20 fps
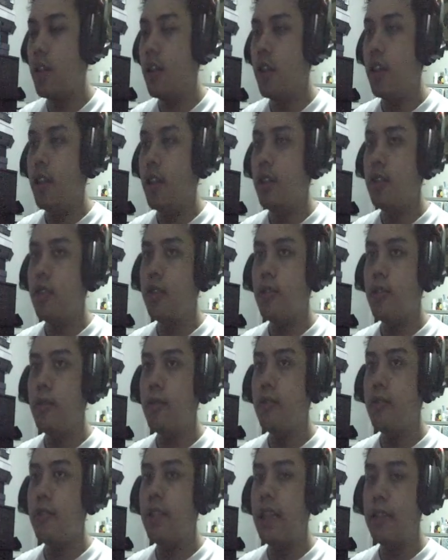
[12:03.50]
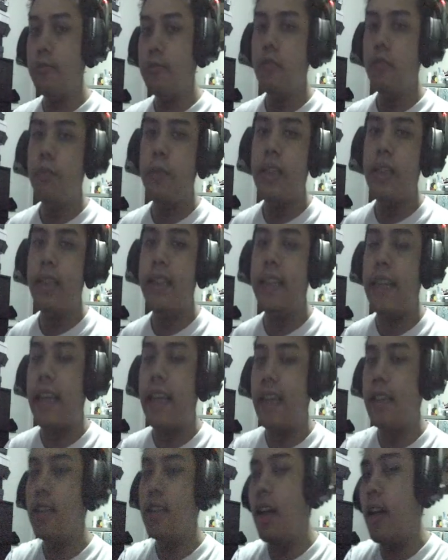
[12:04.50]
So that will be the
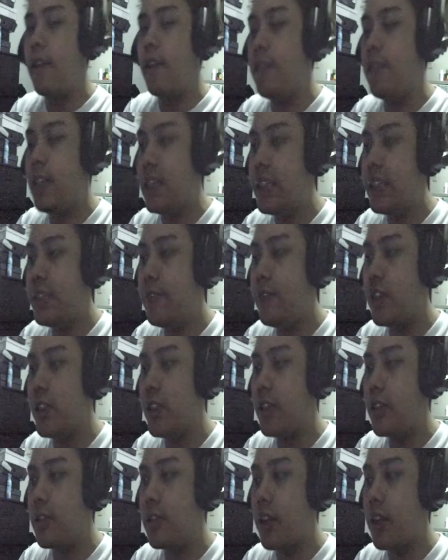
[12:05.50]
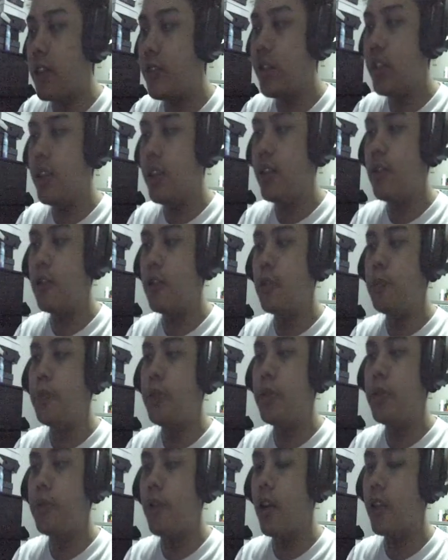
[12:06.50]
end of this video. I really hope
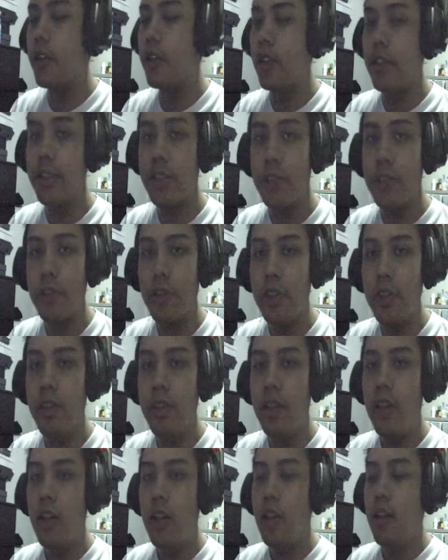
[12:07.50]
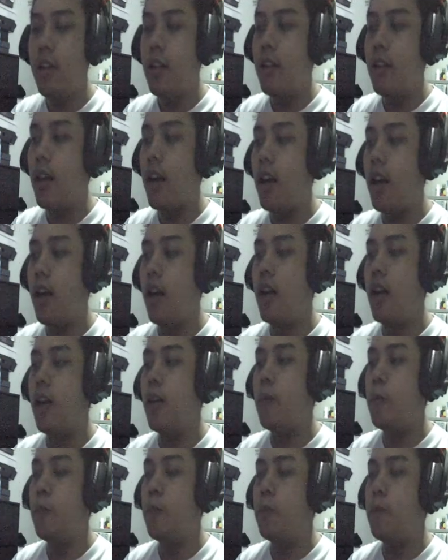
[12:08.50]
you understood
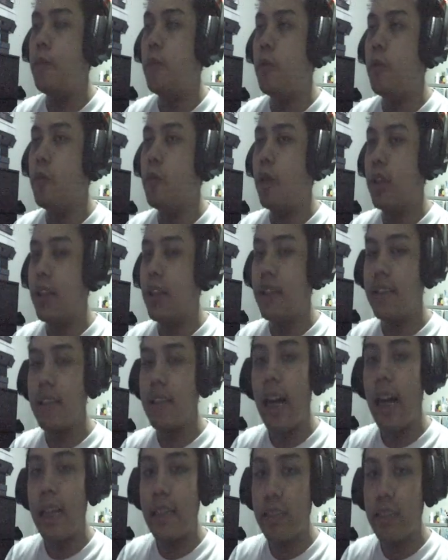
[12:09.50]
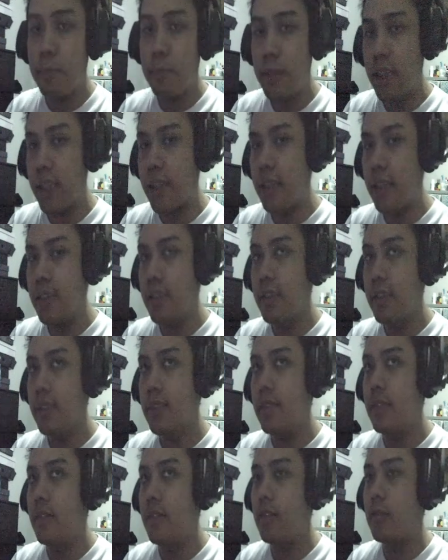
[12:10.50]
what is ISBN,
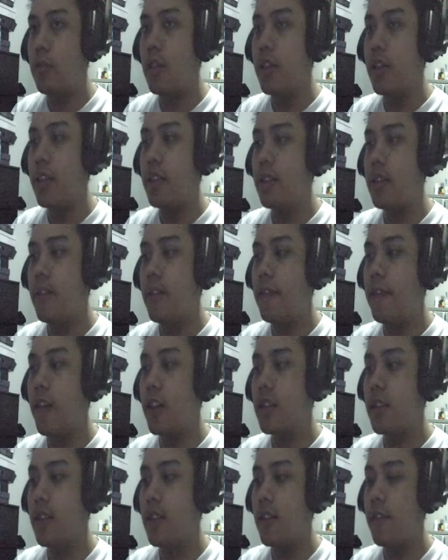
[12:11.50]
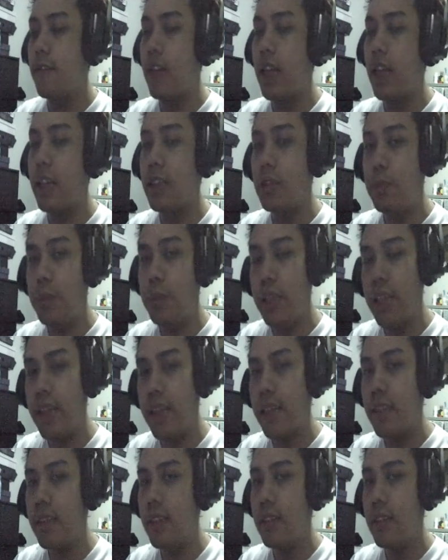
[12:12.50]
what is the function of
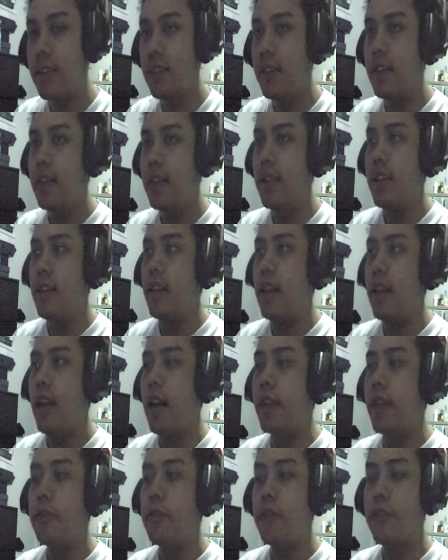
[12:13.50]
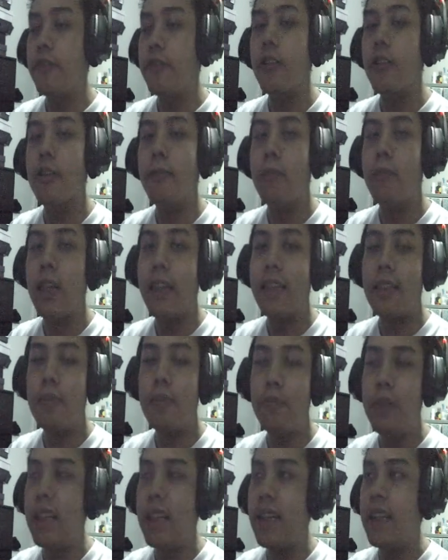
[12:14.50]
ISBN, how do we form
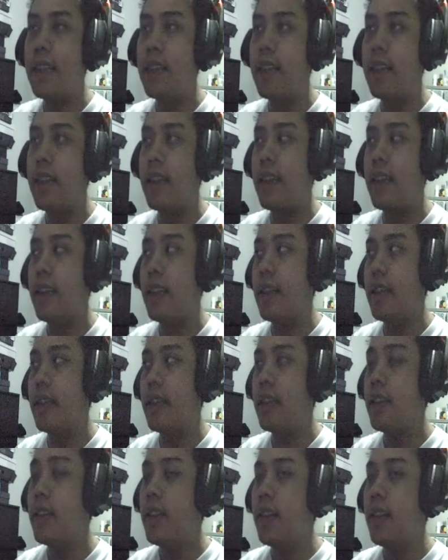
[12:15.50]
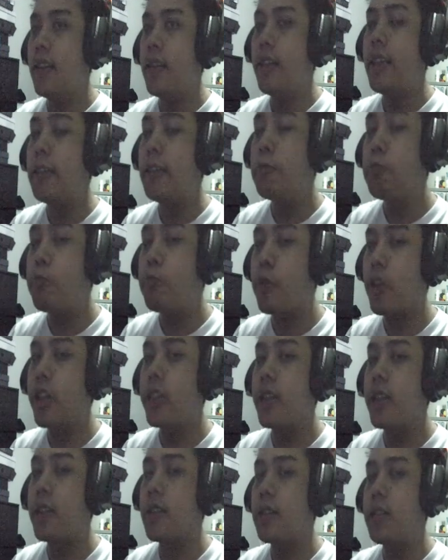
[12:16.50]
ISBN, and the
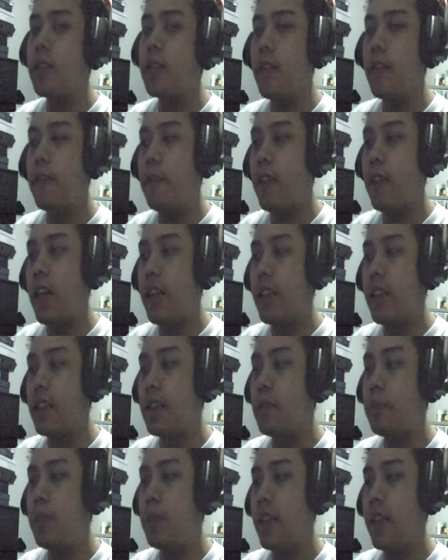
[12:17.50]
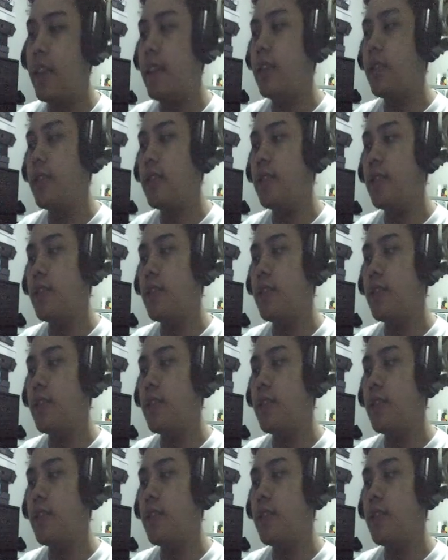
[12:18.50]
importance of ISBN. So